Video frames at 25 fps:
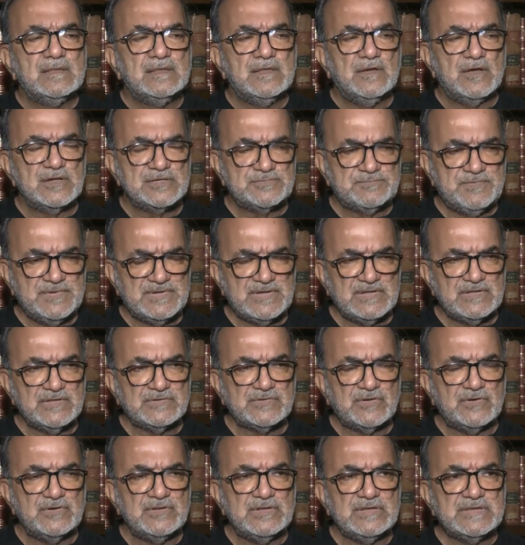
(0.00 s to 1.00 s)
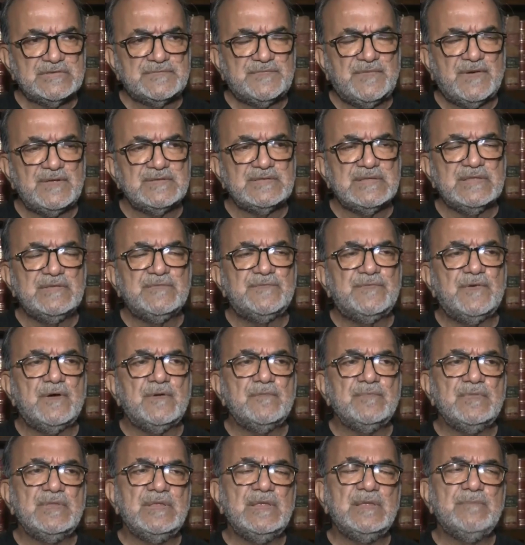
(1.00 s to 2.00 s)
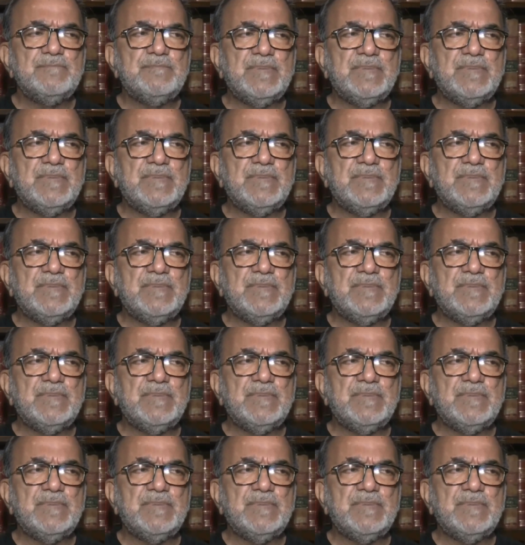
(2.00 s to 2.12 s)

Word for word: The hospital authorities first informed the